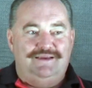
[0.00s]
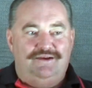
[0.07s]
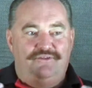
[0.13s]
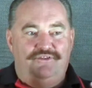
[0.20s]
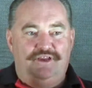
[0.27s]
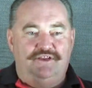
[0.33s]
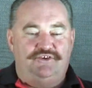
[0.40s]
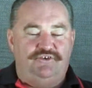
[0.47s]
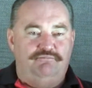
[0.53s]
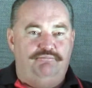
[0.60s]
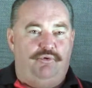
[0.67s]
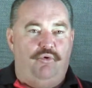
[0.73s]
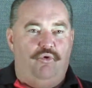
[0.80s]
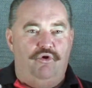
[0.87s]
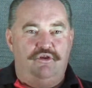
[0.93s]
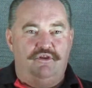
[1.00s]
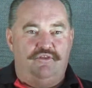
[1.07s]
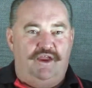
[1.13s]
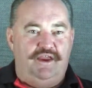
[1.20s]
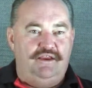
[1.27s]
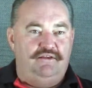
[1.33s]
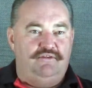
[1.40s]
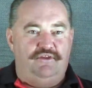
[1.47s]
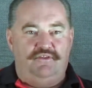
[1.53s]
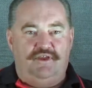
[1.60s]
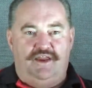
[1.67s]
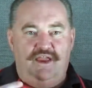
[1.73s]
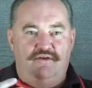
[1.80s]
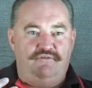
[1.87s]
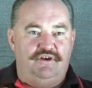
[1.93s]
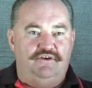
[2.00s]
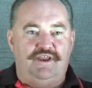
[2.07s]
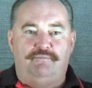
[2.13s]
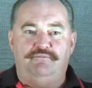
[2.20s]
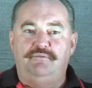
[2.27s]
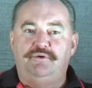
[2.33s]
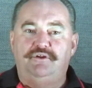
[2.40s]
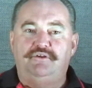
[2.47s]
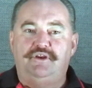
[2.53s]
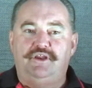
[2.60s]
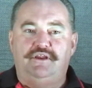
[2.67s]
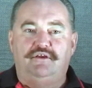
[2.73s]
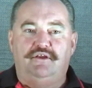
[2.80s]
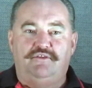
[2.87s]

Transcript: I think it's important that they have an adaptability.